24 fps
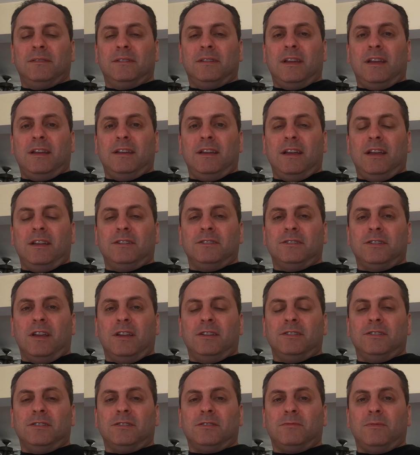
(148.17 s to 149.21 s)

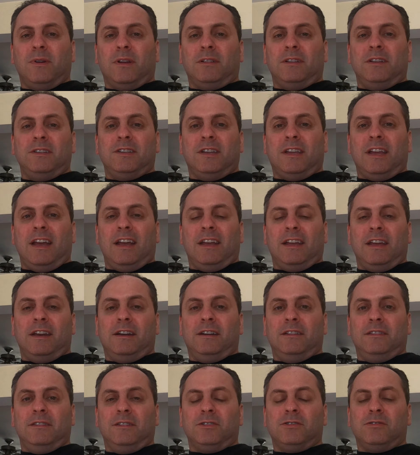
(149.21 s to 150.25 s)
as quickly as you can, get
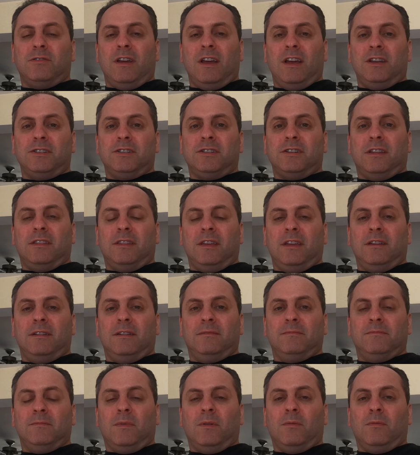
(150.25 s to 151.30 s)
it in the trash, and
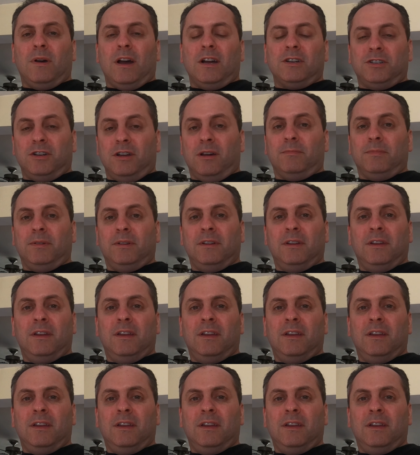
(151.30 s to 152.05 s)
then wash up.